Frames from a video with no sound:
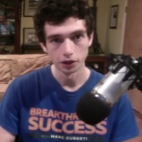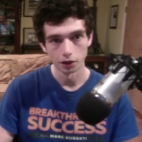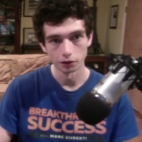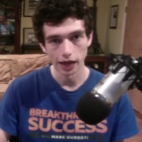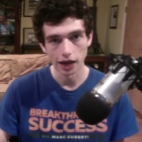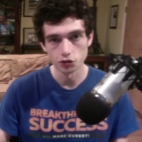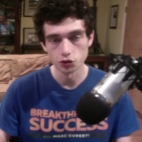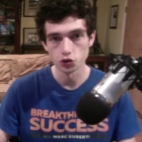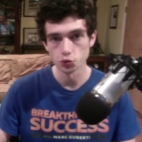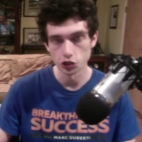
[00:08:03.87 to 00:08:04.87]
allows you
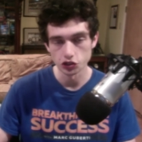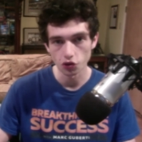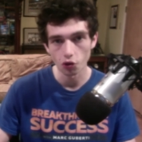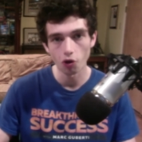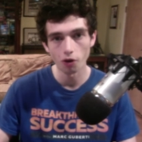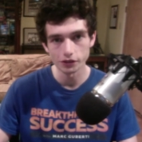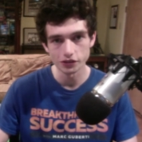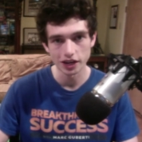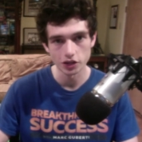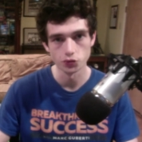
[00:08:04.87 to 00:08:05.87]
to reach all
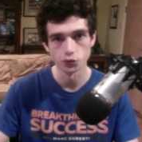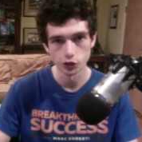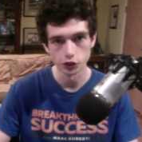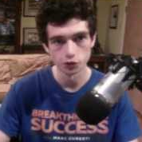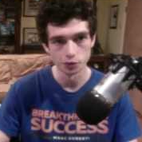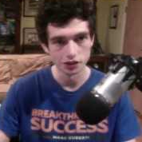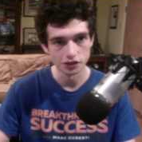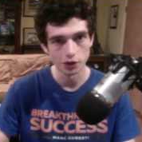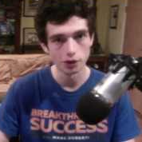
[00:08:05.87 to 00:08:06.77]
these extra readers because there